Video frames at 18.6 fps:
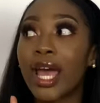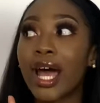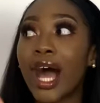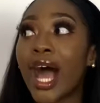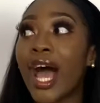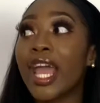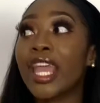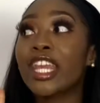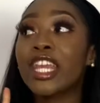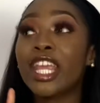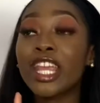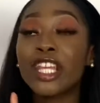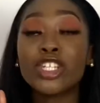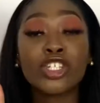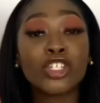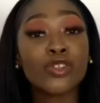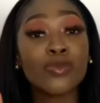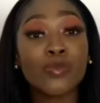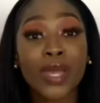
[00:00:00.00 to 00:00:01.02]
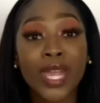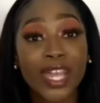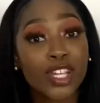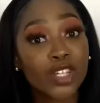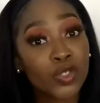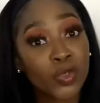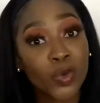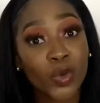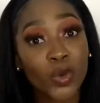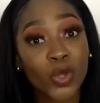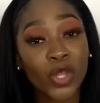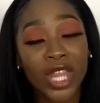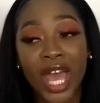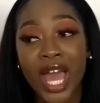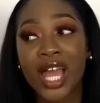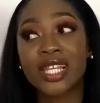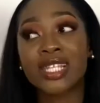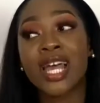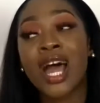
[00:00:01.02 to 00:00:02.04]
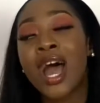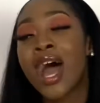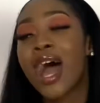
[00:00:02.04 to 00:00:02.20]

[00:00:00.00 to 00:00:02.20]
I need to make sure that